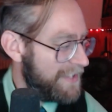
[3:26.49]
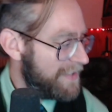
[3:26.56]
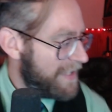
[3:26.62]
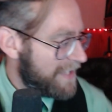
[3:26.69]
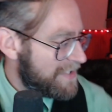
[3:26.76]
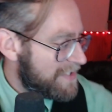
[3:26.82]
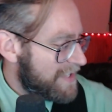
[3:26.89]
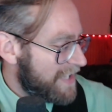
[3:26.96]

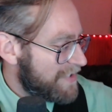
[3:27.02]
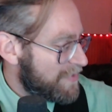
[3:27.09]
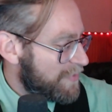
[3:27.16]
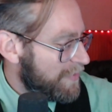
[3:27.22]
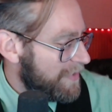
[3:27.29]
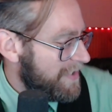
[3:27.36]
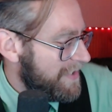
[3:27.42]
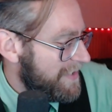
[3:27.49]
That's that's
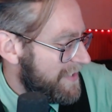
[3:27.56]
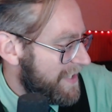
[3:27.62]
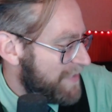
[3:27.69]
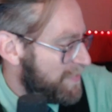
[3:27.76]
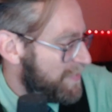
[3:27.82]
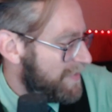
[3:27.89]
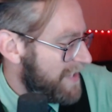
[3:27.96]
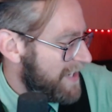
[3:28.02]
good. That's
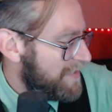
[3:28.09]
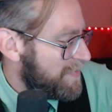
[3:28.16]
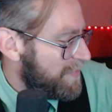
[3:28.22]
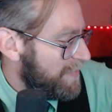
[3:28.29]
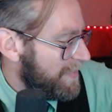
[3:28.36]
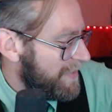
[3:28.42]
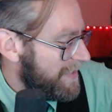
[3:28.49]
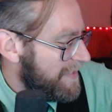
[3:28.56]
that's good.